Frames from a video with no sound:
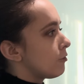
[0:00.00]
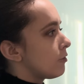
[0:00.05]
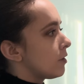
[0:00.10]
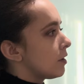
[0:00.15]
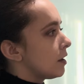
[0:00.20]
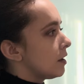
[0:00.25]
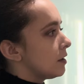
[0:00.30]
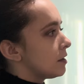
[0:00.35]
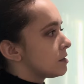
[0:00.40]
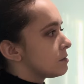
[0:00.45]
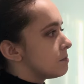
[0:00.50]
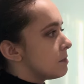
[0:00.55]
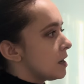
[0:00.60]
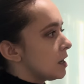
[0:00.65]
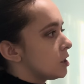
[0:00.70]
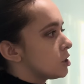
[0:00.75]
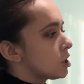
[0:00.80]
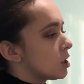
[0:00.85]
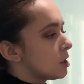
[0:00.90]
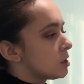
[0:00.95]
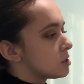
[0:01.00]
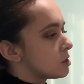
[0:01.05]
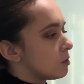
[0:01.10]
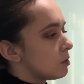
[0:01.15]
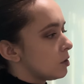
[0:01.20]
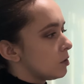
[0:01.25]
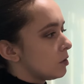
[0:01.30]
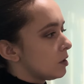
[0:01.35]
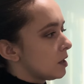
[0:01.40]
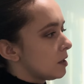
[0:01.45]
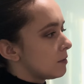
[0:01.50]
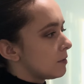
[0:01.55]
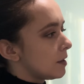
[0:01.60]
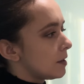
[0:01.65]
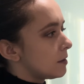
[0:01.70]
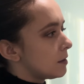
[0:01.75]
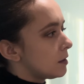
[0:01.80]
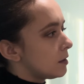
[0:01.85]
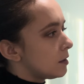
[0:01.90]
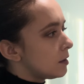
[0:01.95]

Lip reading: and it's major, so you leave it.